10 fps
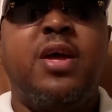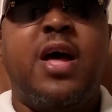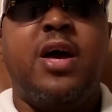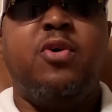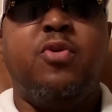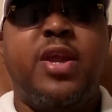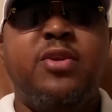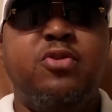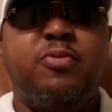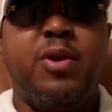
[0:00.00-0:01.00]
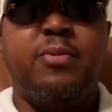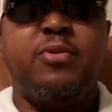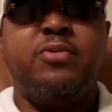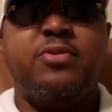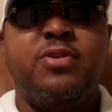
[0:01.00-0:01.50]
I go to their
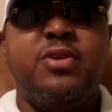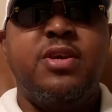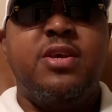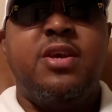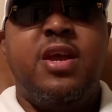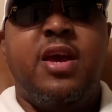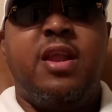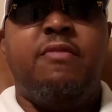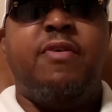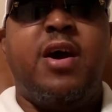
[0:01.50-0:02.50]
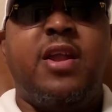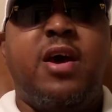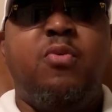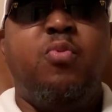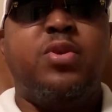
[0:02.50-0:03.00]
newspapers, and I find
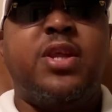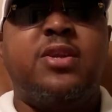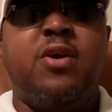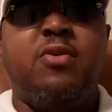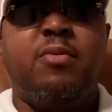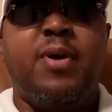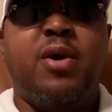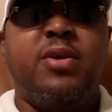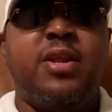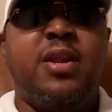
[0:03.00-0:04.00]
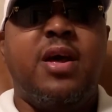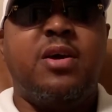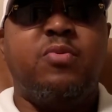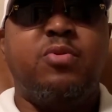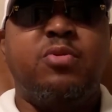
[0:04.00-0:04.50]
out what they're talking about in their
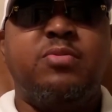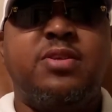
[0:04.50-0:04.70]
locker rooms.